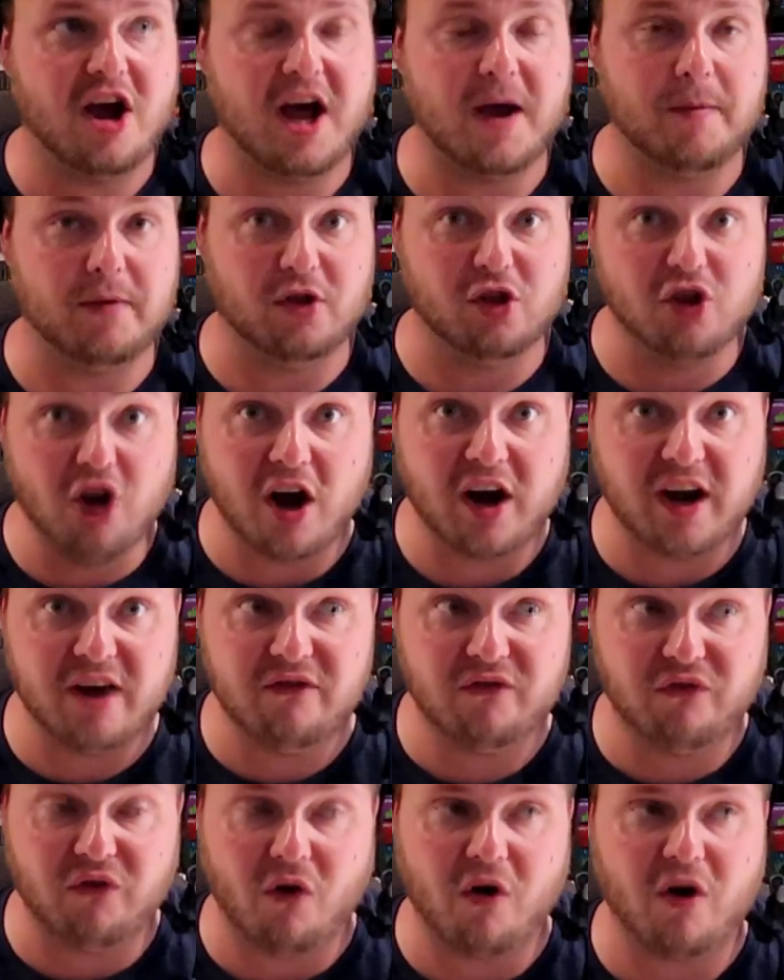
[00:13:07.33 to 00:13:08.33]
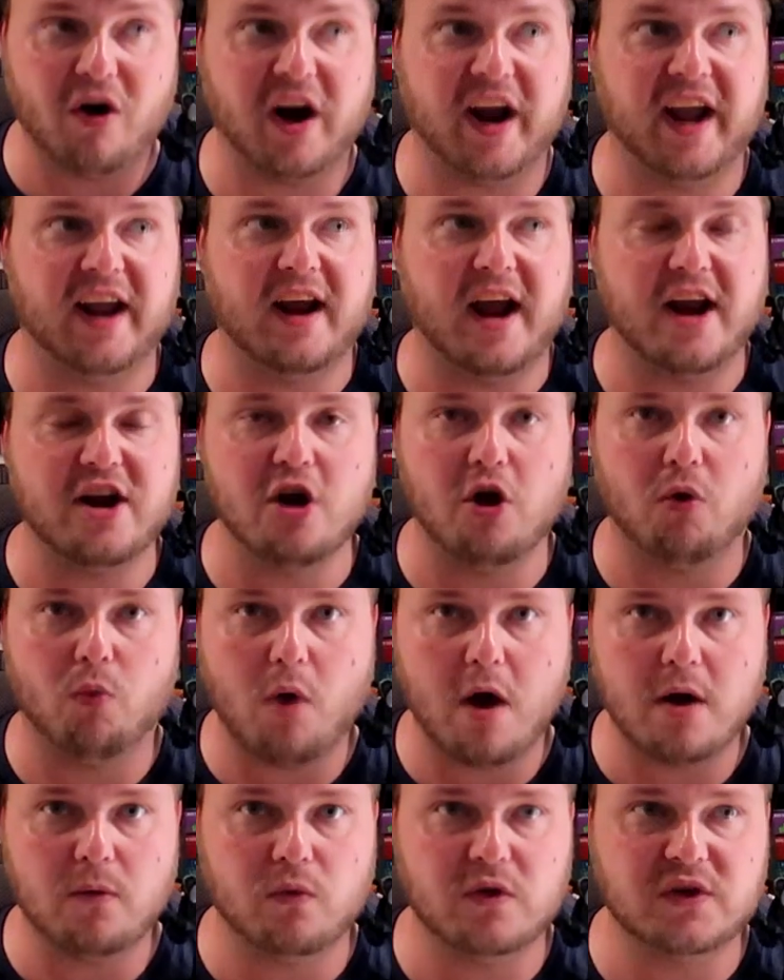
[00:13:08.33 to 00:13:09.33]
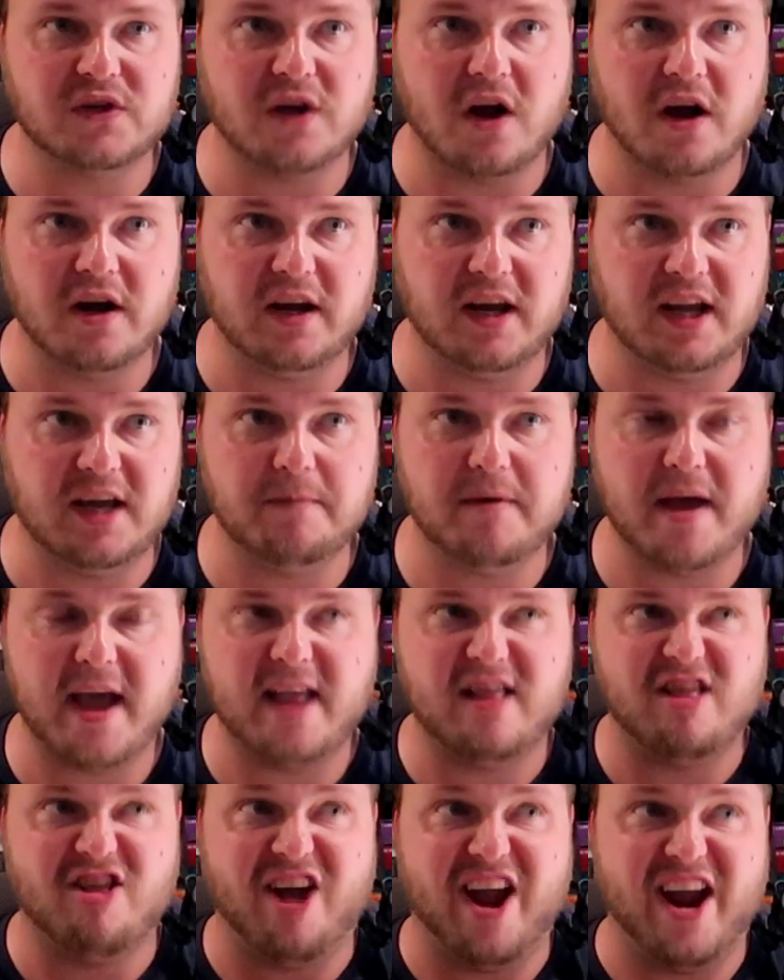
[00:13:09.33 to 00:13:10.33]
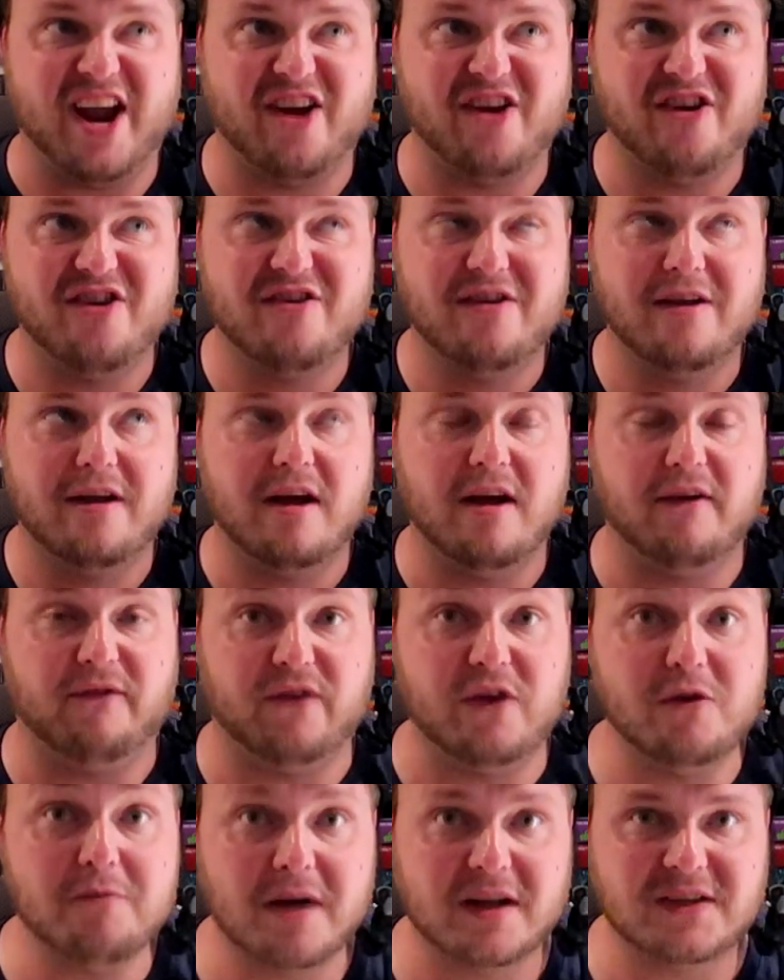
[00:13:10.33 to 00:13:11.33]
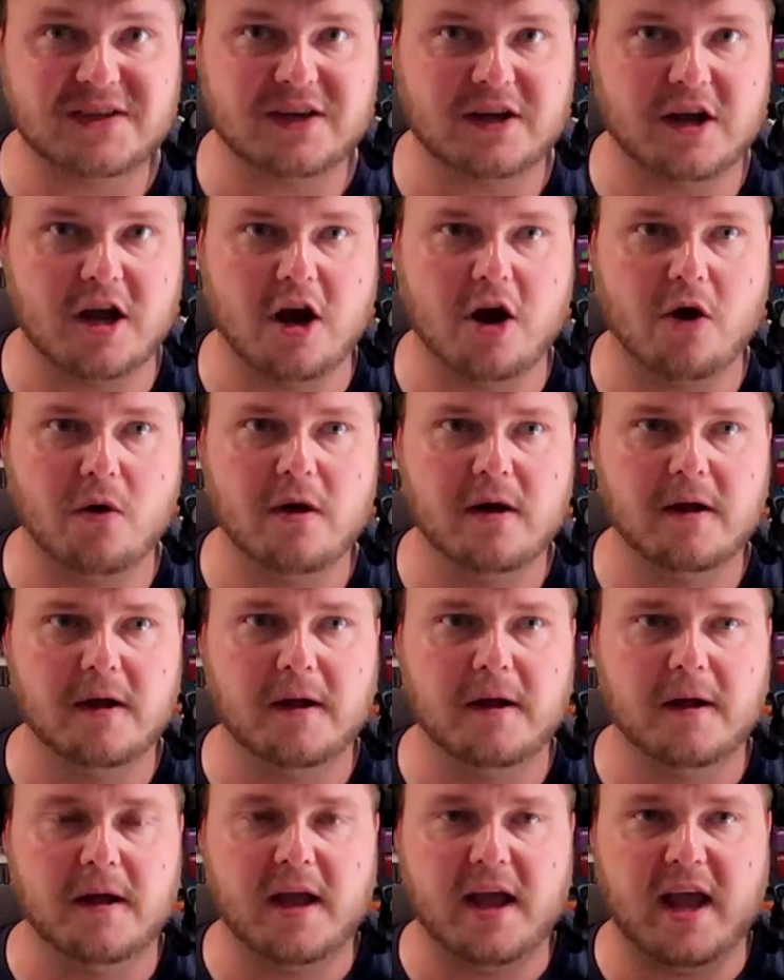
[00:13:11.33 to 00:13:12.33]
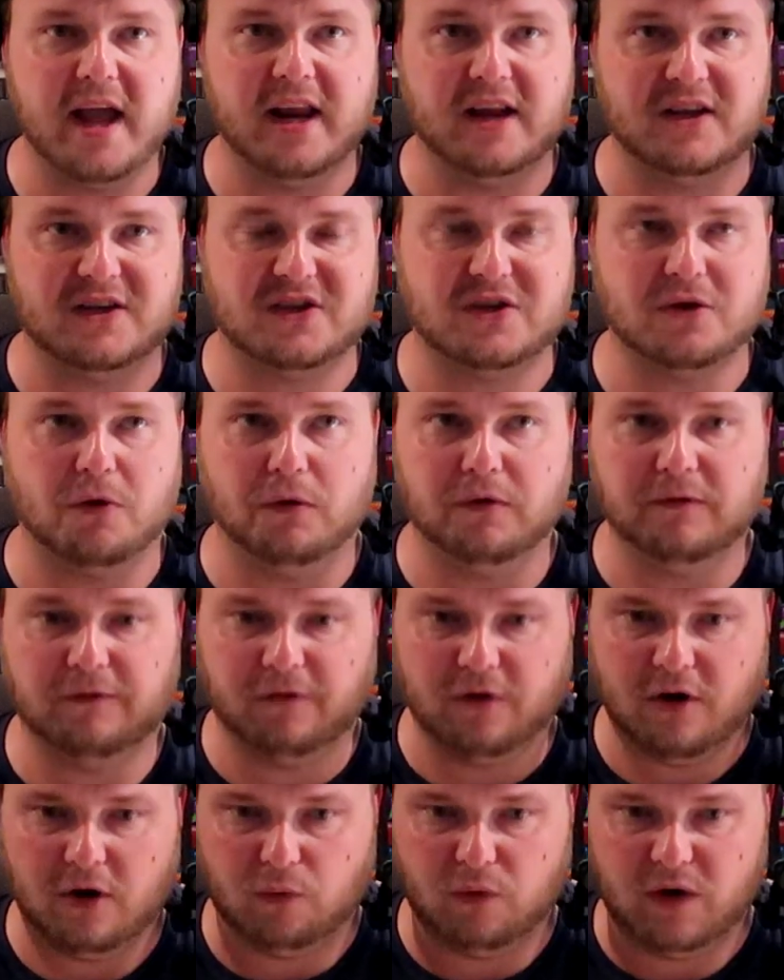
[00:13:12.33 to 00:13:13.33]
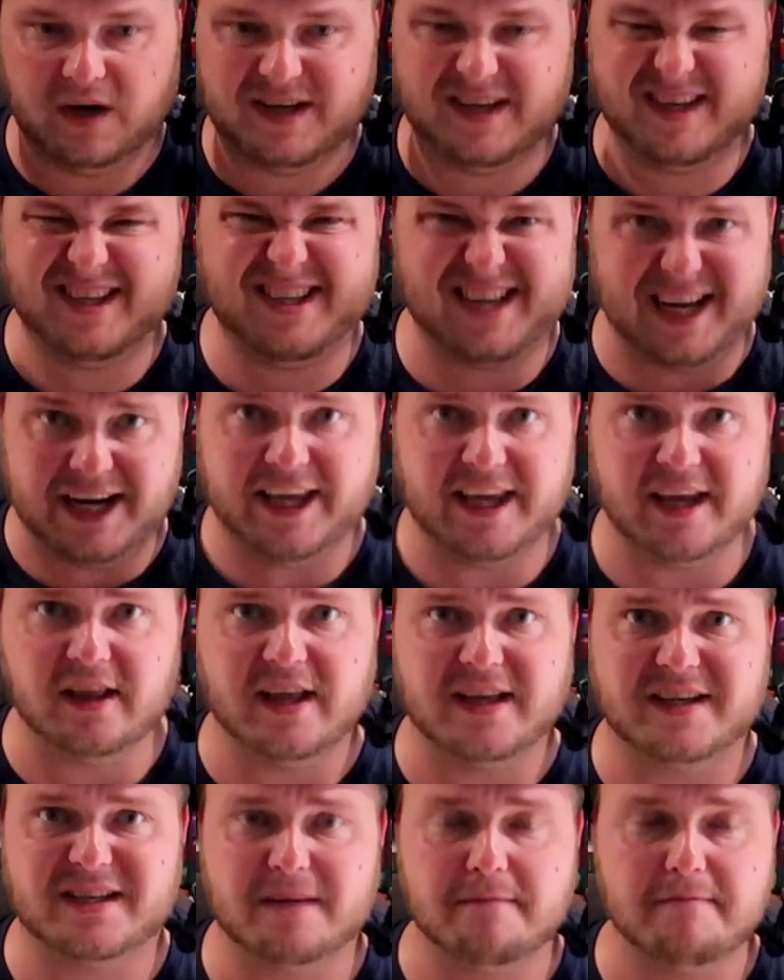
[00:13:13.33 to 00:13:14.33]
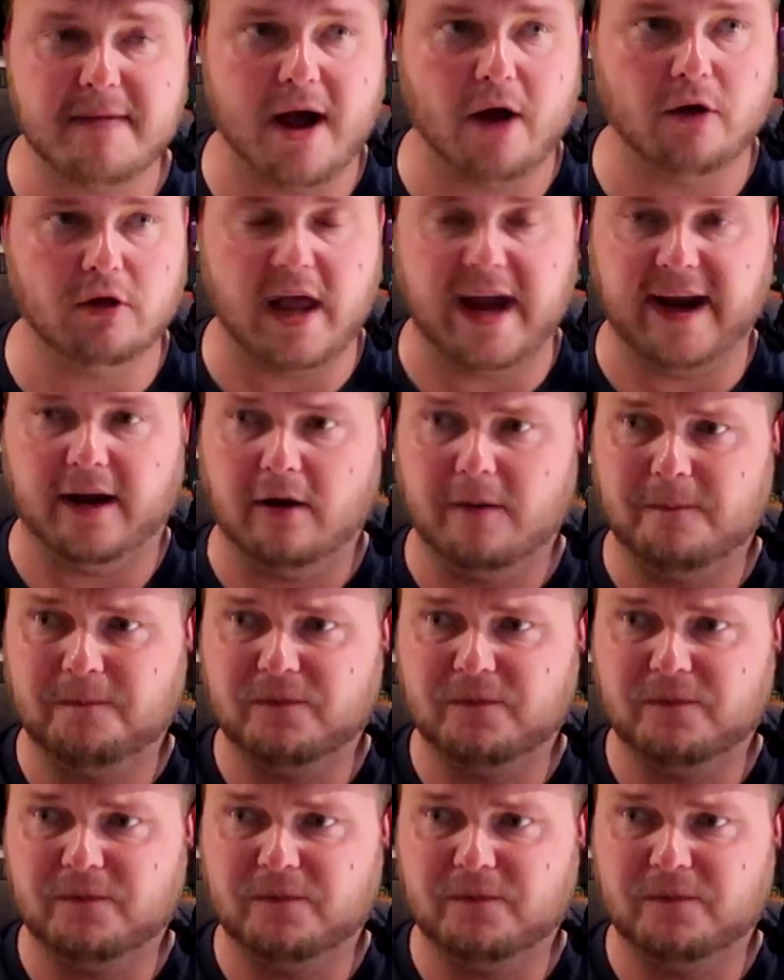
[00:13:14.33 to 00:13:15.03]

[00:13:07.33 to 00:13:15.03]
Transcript: I've been looking for it. I know one was on eBay like a few months ago and is sold for a ridiculous amount, like